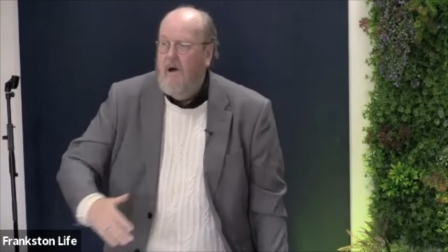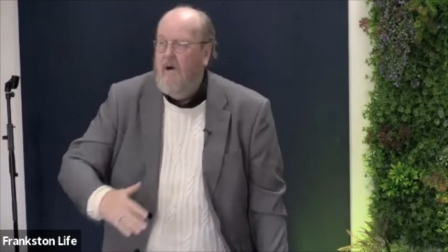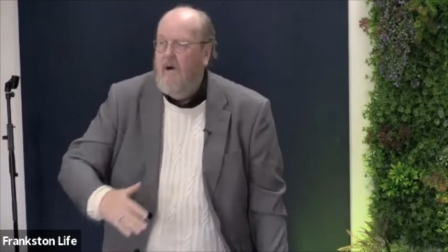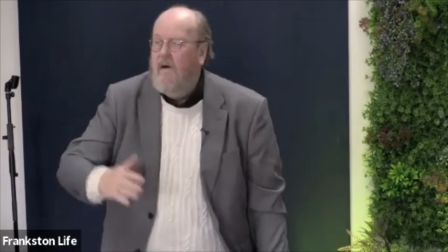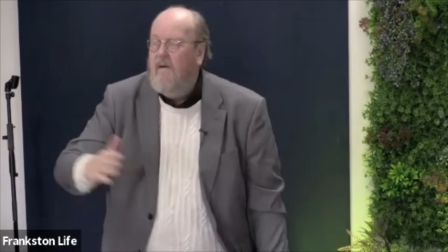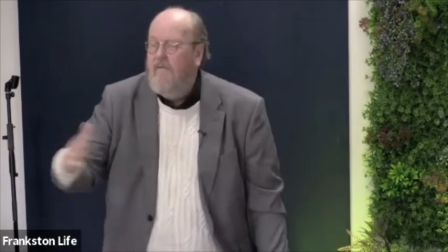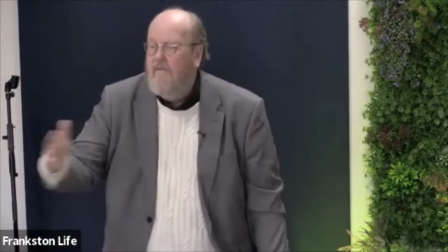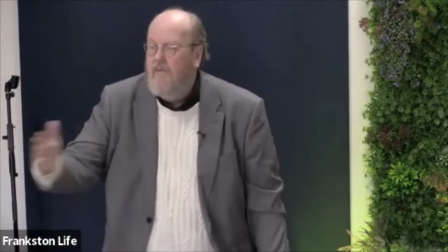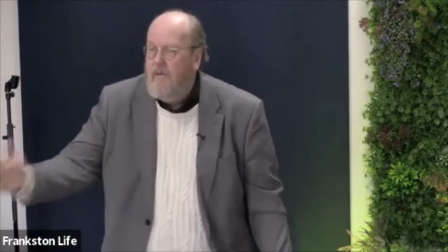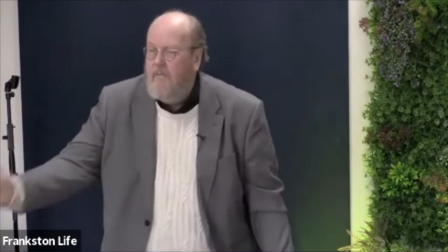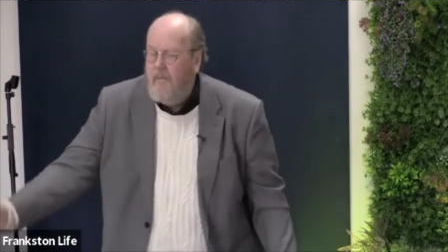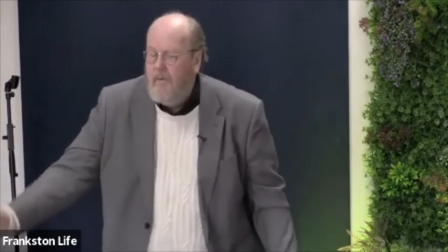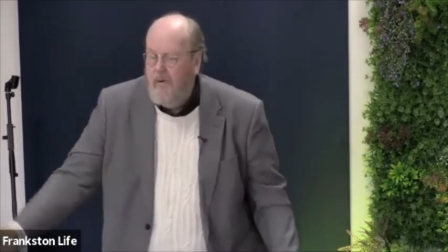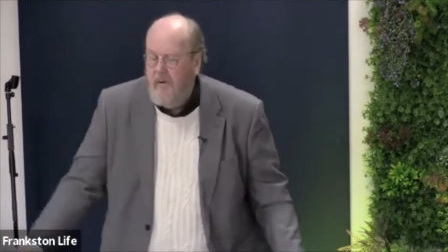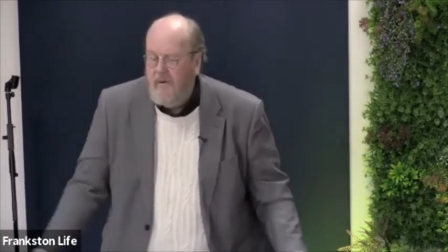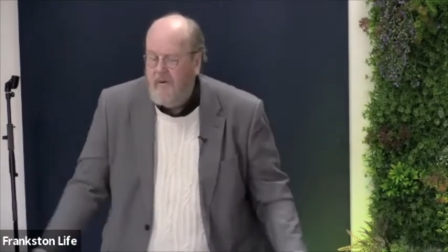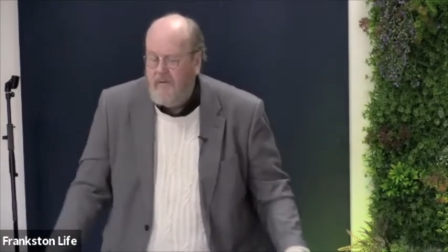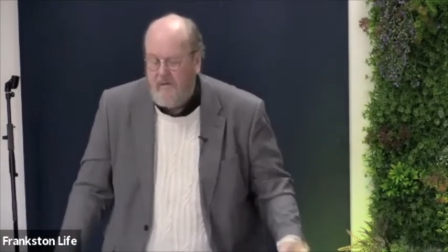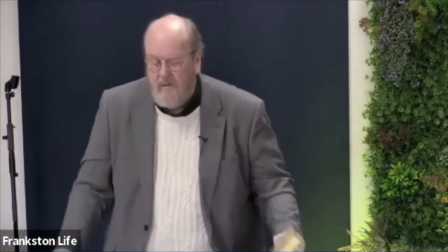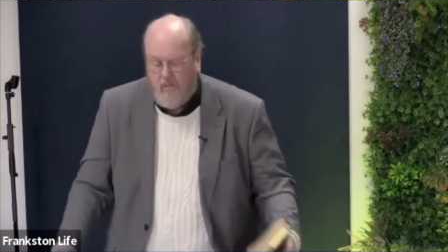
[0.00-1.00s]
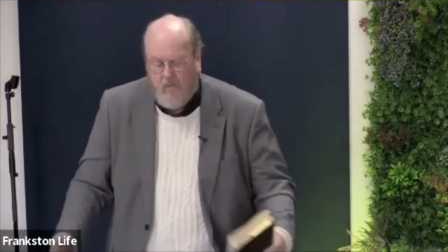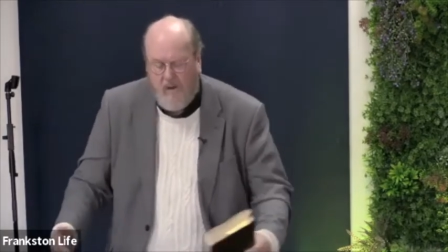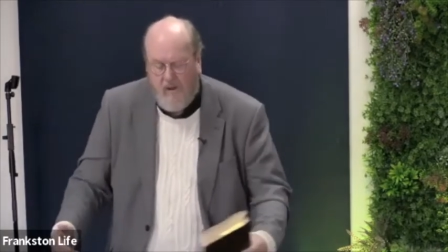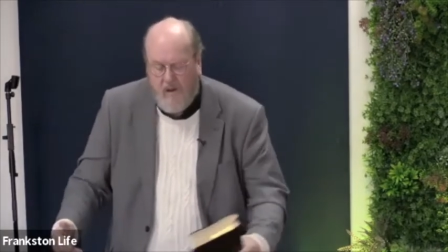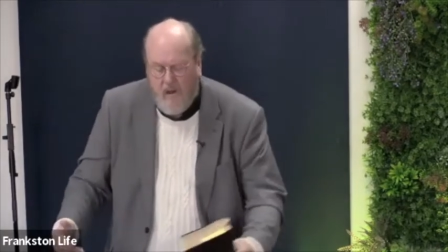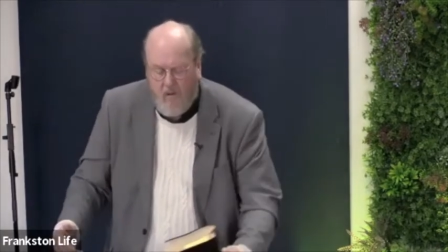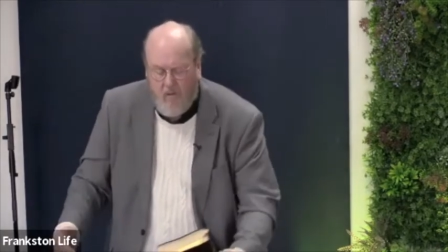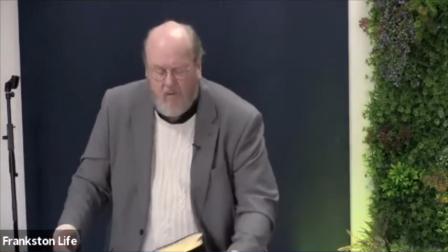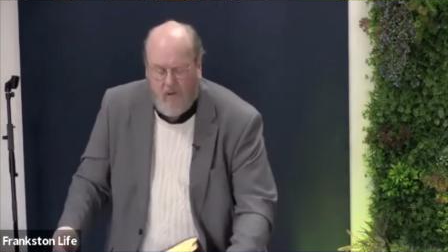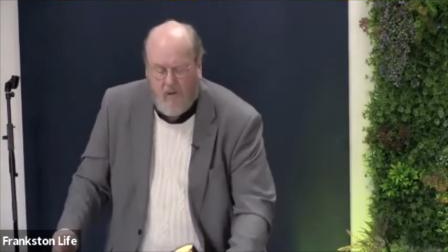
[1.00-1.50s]
every person. We
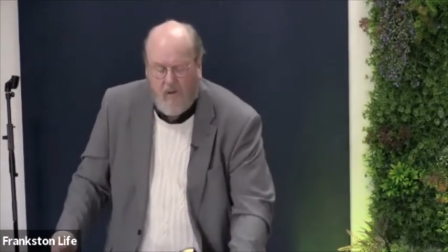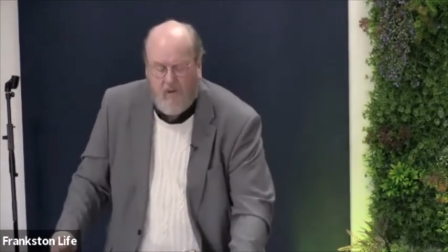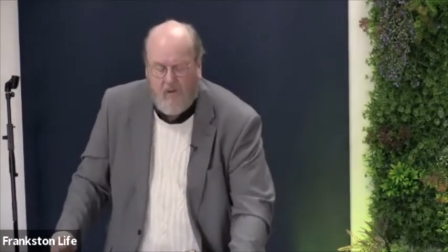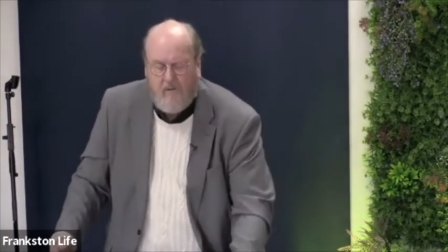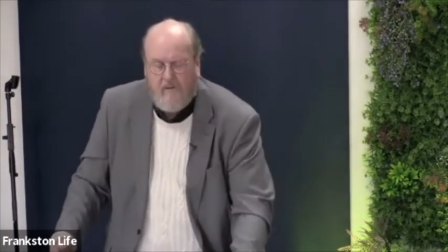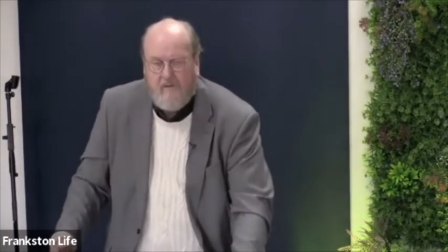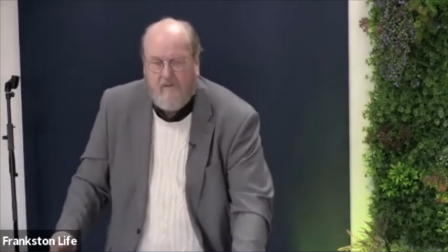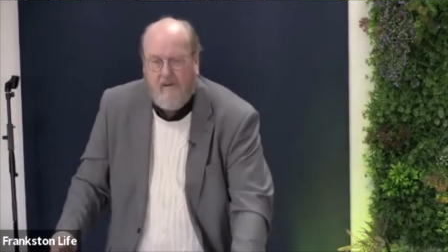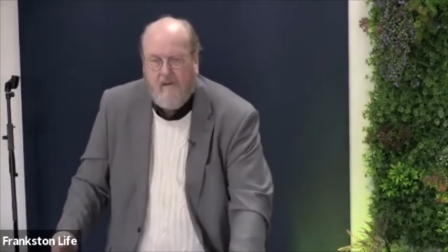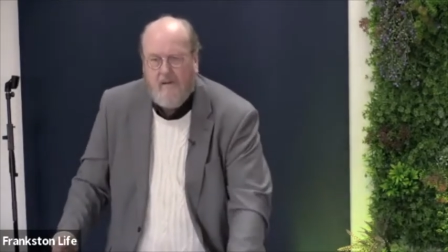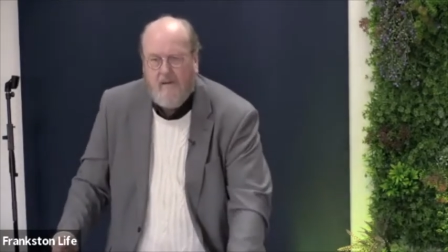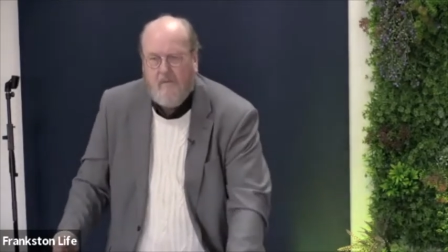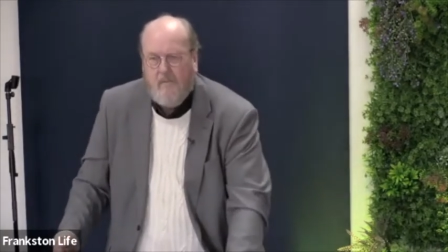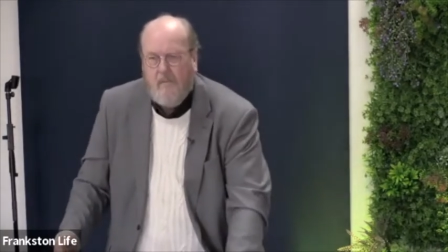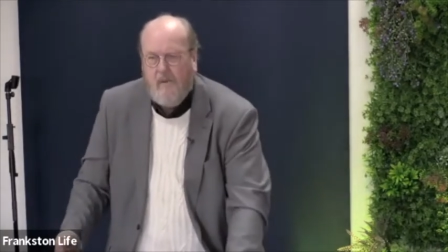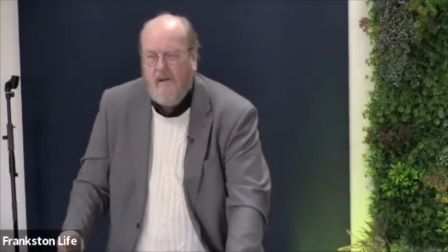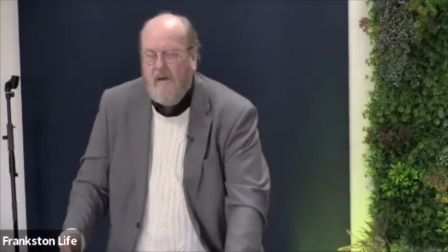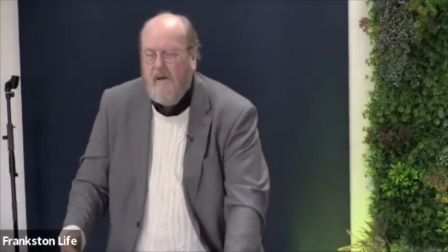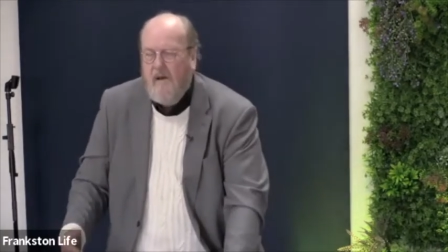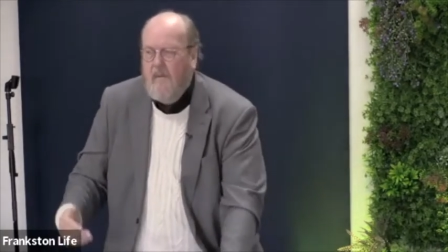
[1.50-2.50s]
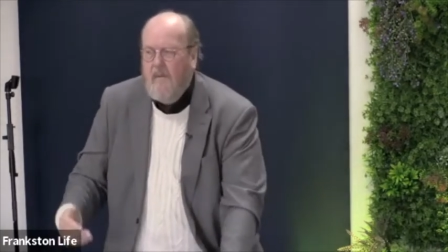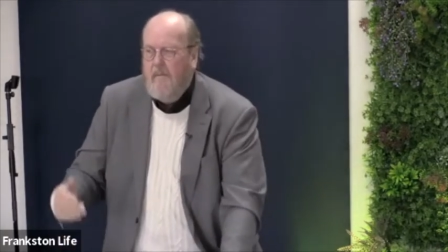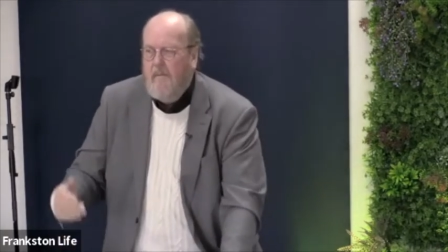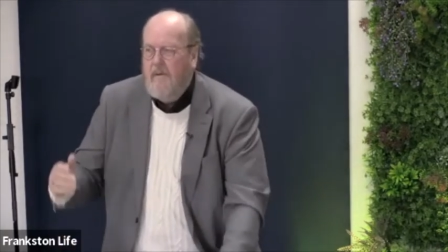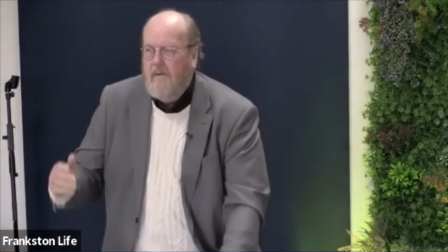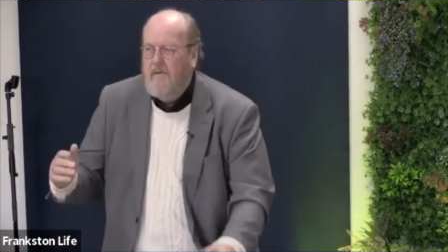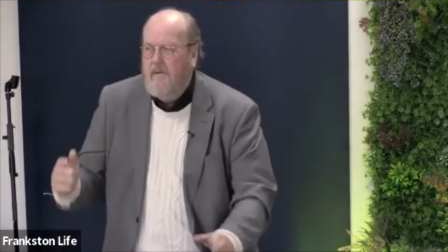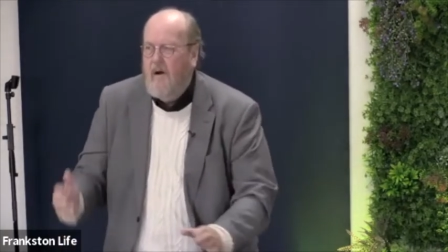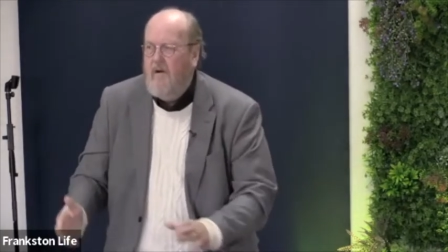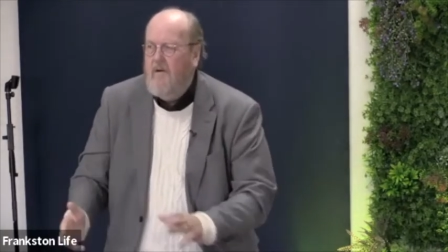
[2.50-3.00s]
know all those things, but
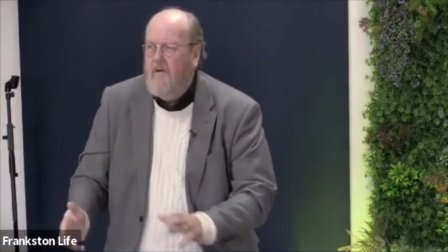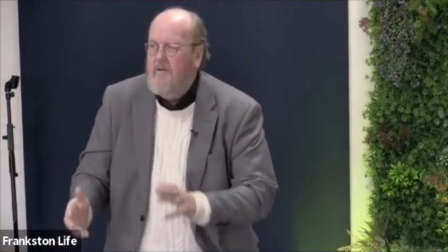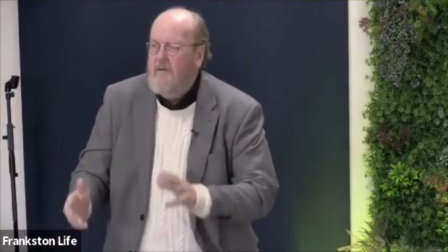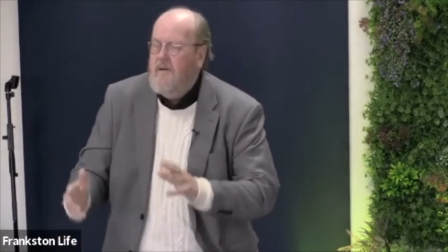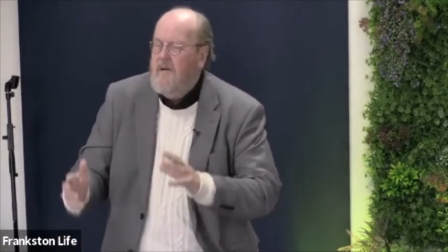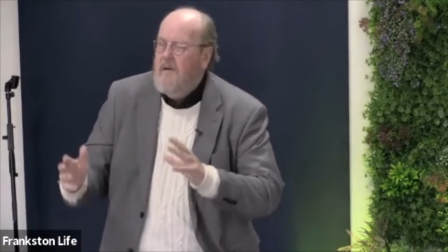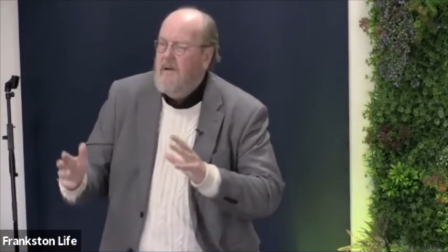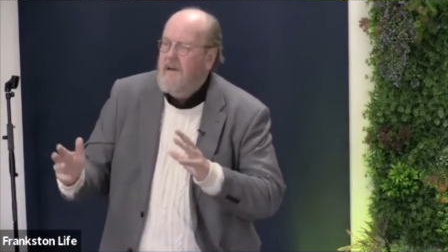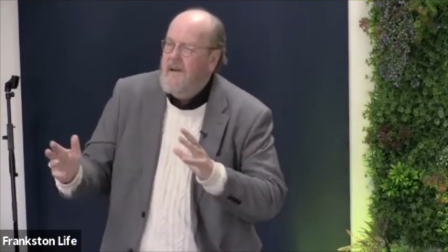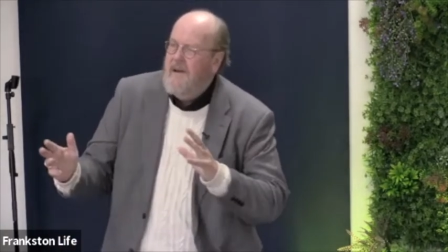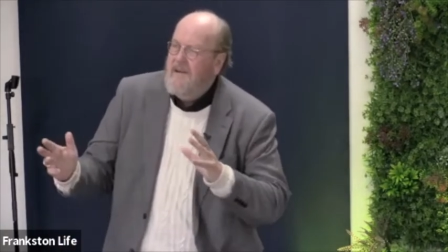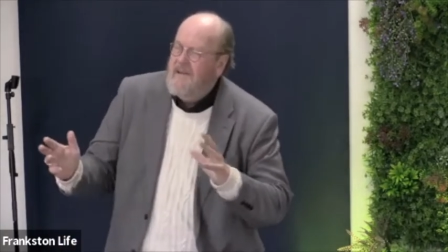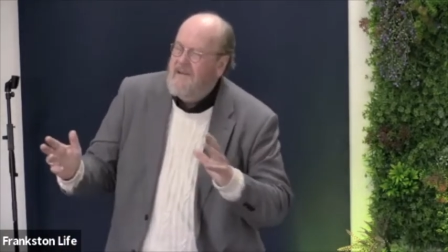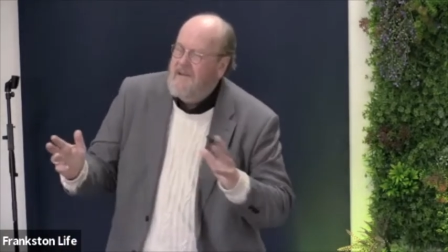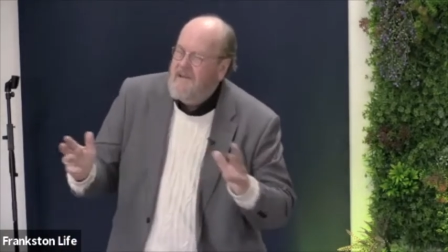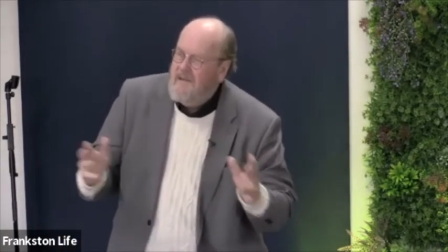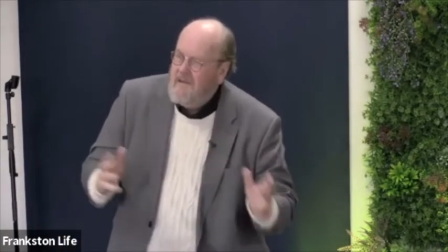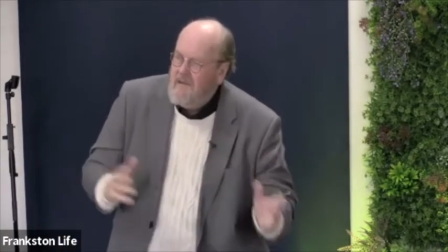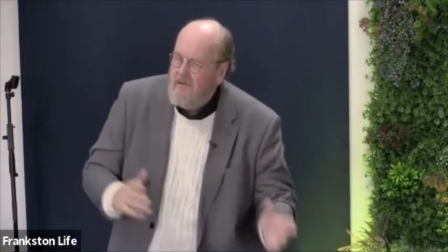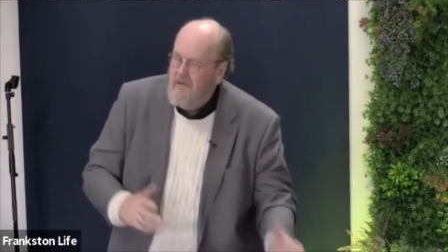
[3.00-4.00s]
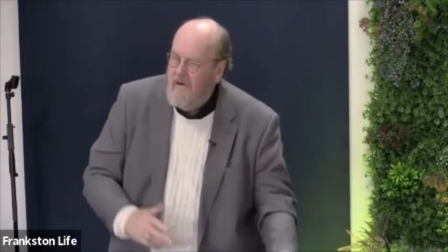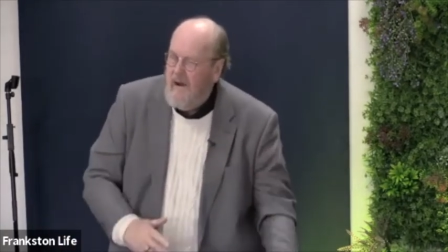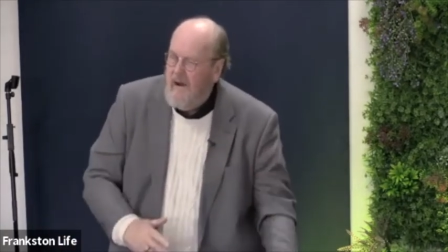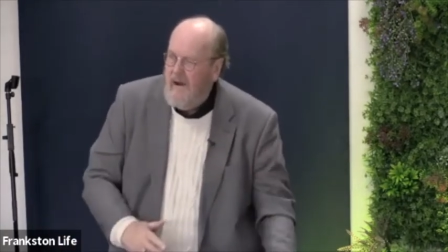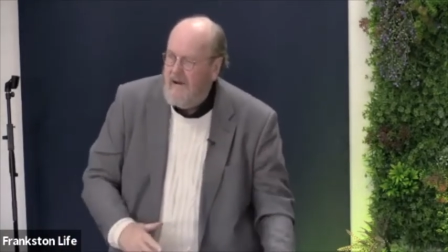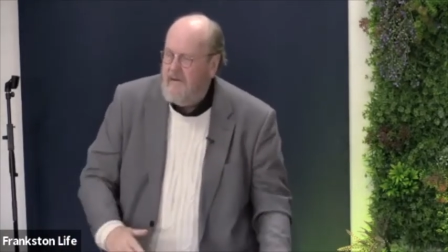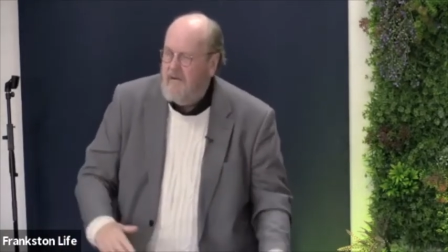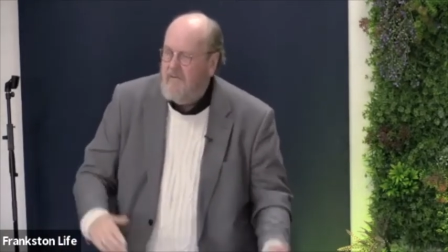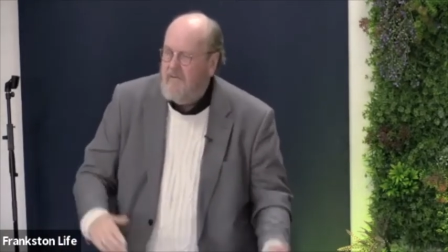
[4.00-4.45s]
but don't get distracted.